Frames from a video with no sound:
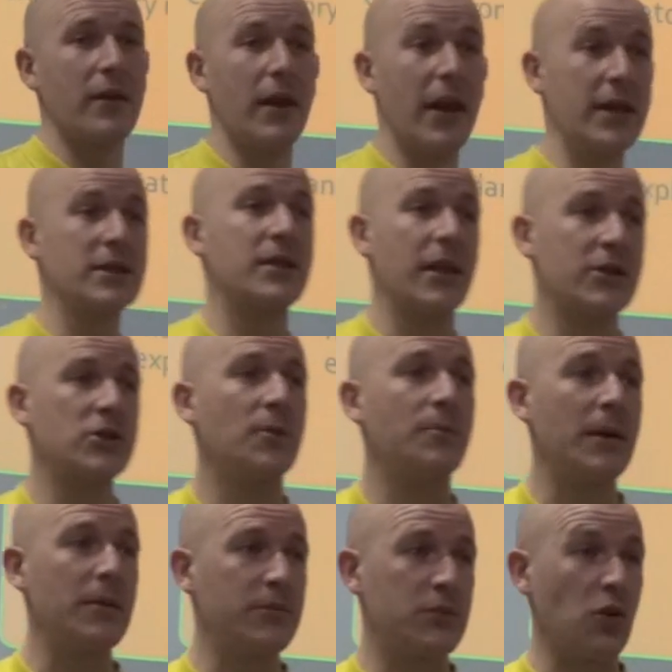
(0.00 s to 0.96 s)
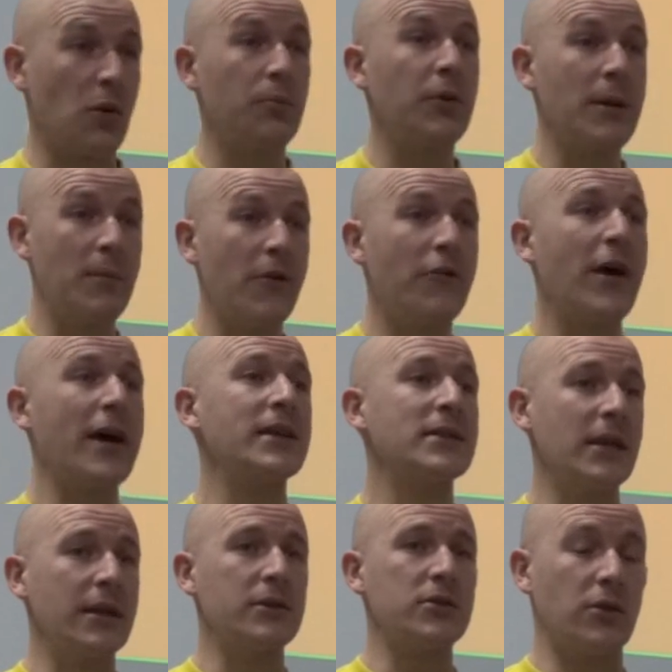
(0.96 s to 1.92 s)
At least there should be sort of prima
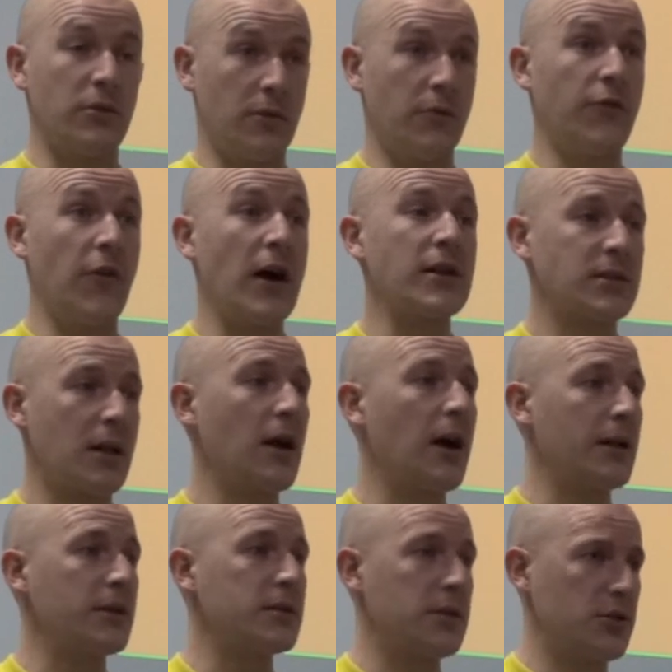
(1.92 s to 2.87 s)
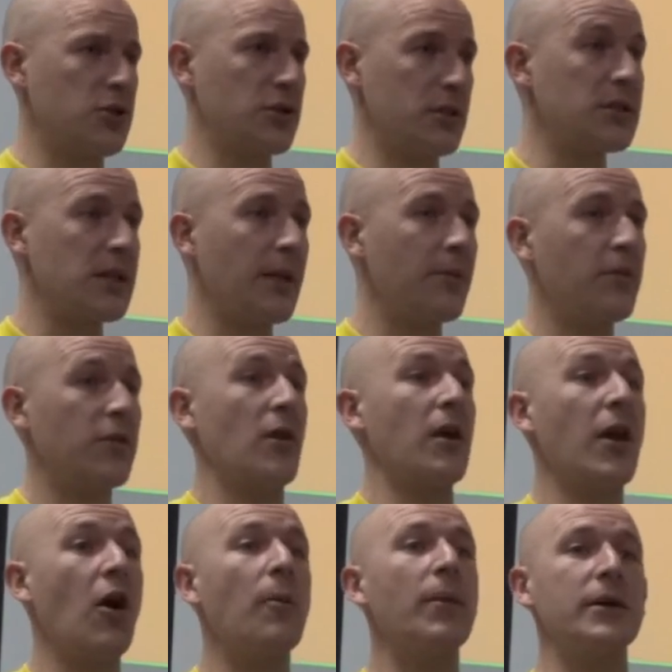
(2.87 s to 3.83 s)
facie. So on first glance, it should seem to
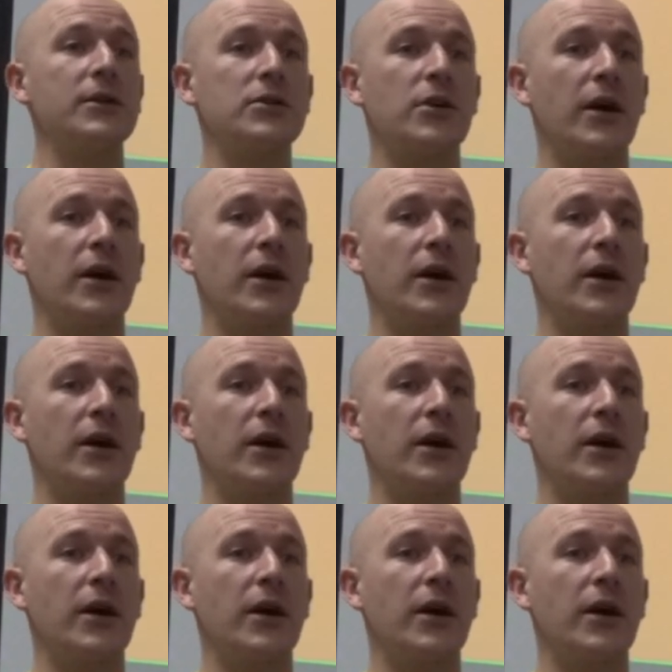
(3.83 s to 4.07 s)
you a little bit